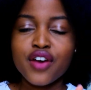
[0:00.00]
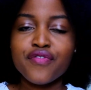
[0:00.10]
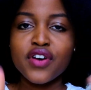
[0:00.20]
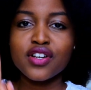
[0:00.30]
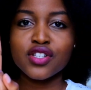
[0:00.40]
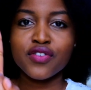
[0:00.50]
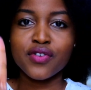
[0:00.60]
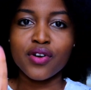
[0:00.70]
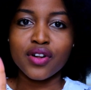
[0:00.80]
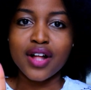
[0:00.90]
First of
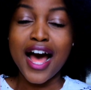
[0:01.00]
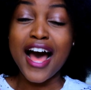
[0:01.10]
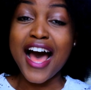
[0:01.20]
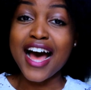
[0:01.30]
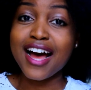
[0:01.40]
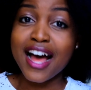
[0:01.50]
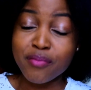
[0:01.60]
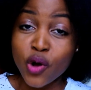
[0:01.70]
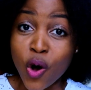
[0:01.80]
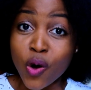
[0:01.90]
all,
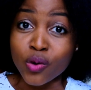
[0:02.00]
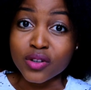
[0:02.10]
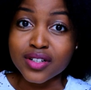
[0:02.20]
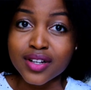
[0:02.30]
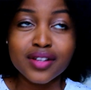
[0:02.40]
I'm cold.